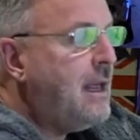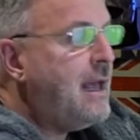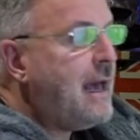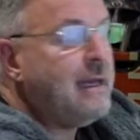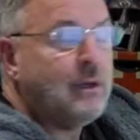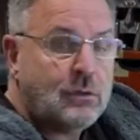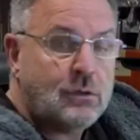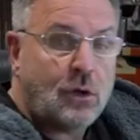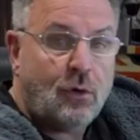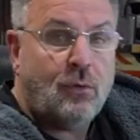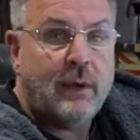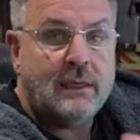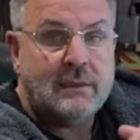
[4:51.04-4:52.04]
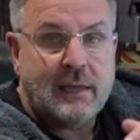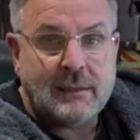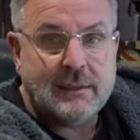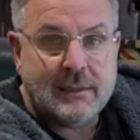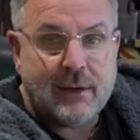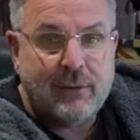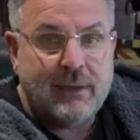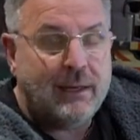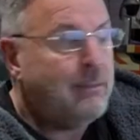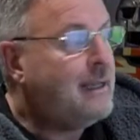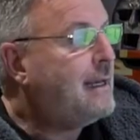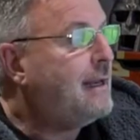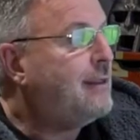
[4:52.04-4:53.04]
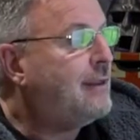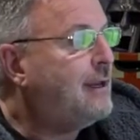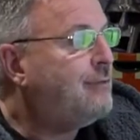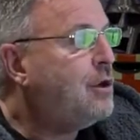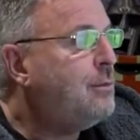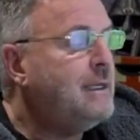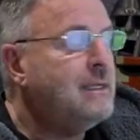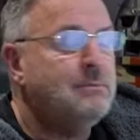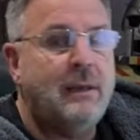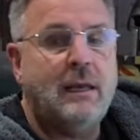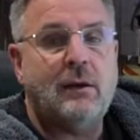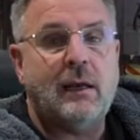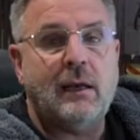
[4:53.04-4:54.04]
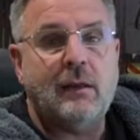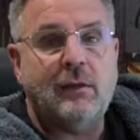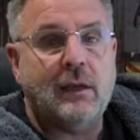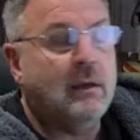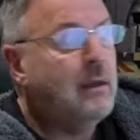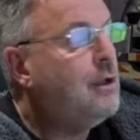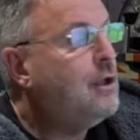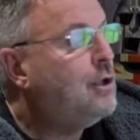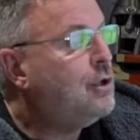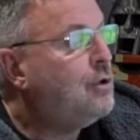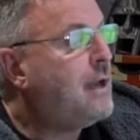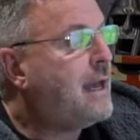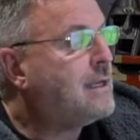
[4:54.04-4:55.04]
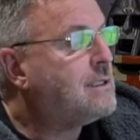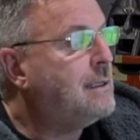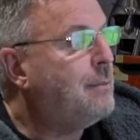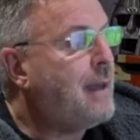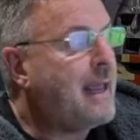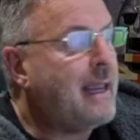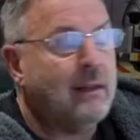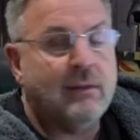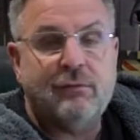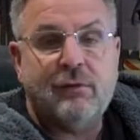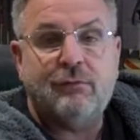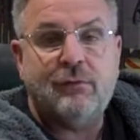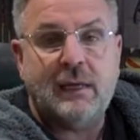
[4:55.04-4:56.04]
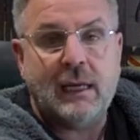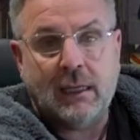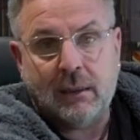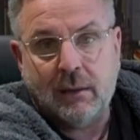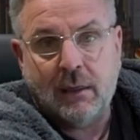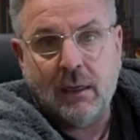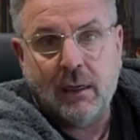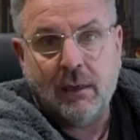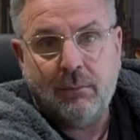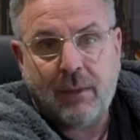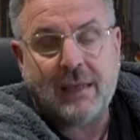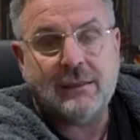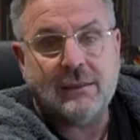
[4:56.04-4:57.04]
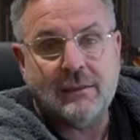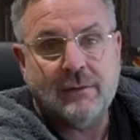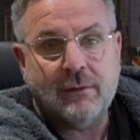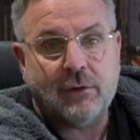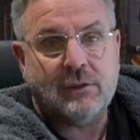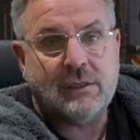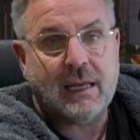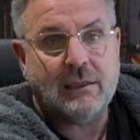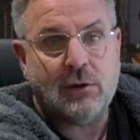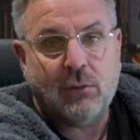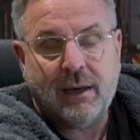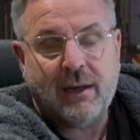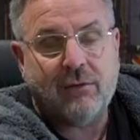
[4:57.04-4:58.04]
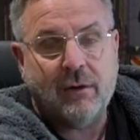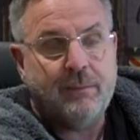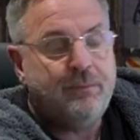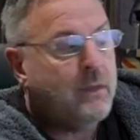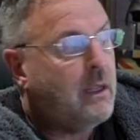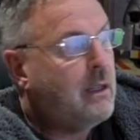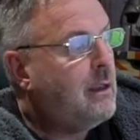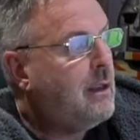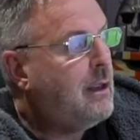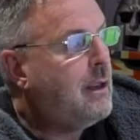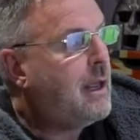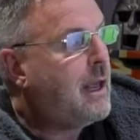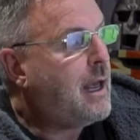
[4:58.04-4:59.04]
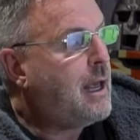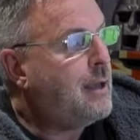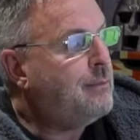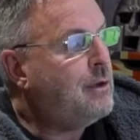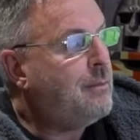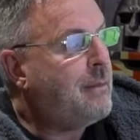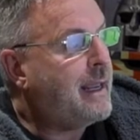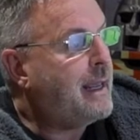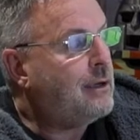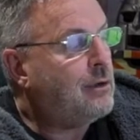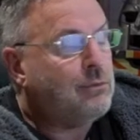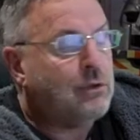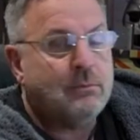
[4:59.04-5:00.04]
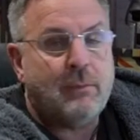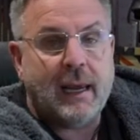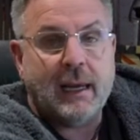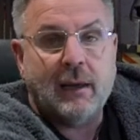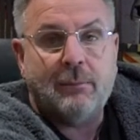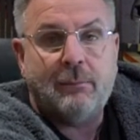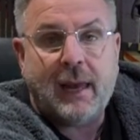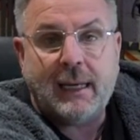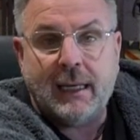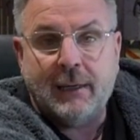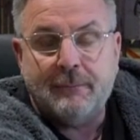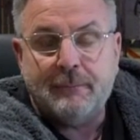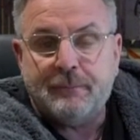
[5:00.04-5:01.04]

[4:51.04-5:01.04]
And it doesn't always necessarily mean anything. If nobody's bid on anything, you're not actually paying the 15 pence or cents or whatever. you may end up just paying a penny.